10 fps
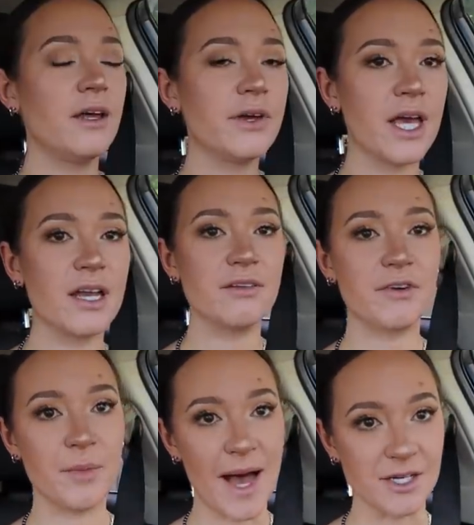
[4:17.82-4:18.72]
again
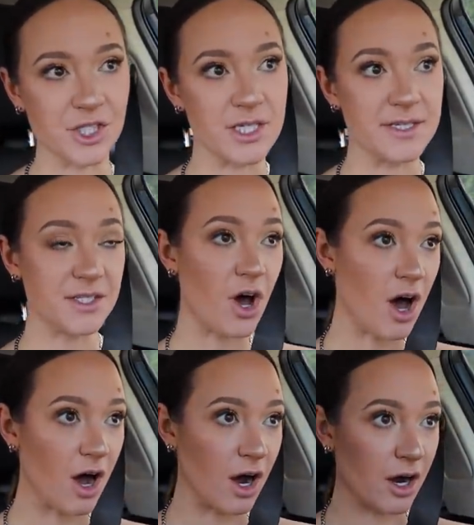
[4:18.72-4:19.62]
from Ashley's
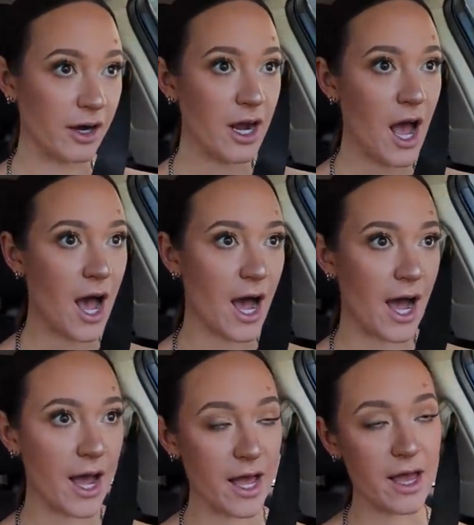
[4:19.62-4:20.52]
car.
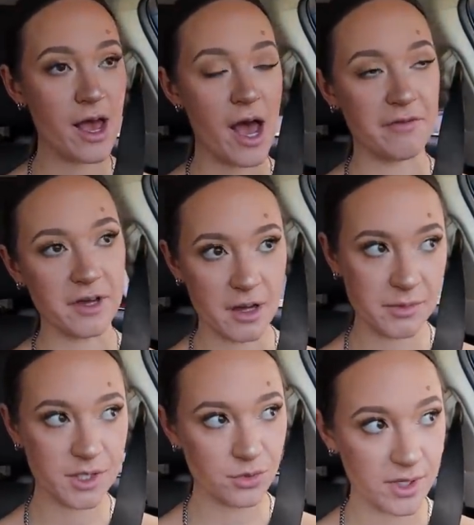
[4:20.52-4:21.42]
I have
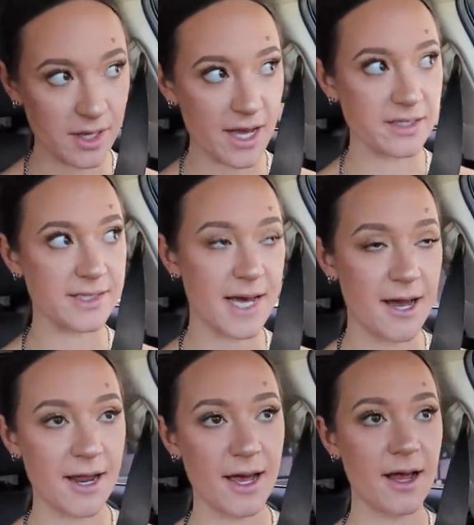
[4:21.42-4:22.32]
come to realize
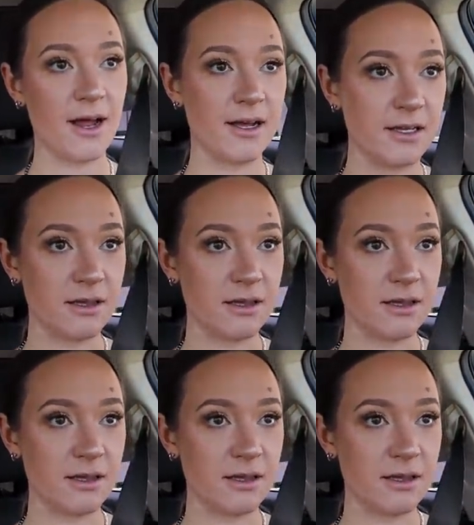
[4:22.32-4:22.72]
that I